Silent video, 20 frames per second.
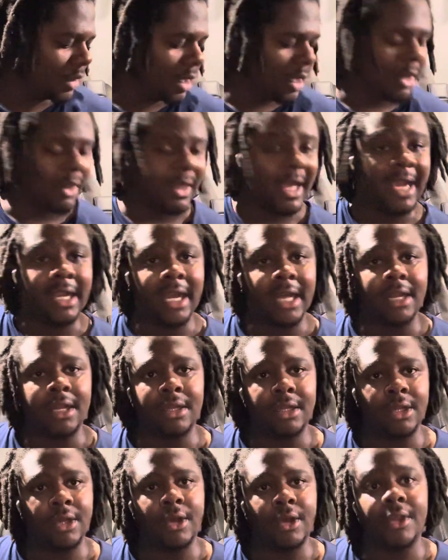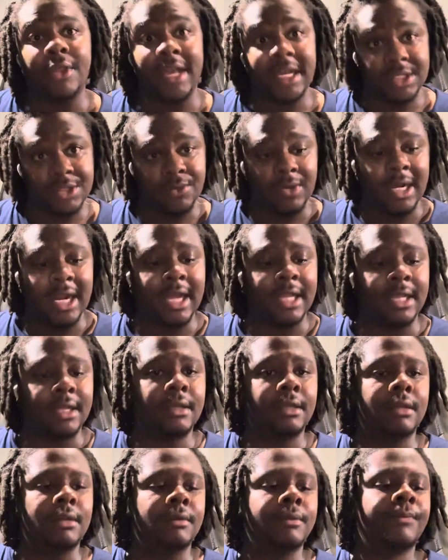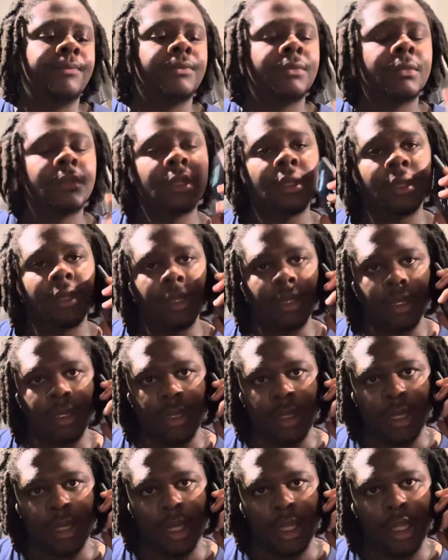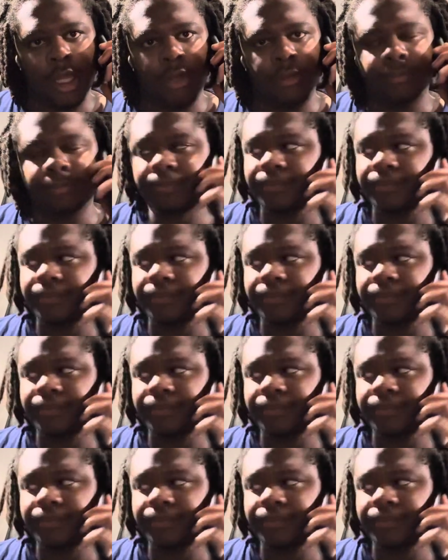that kind of deal. That's what I did. Hello?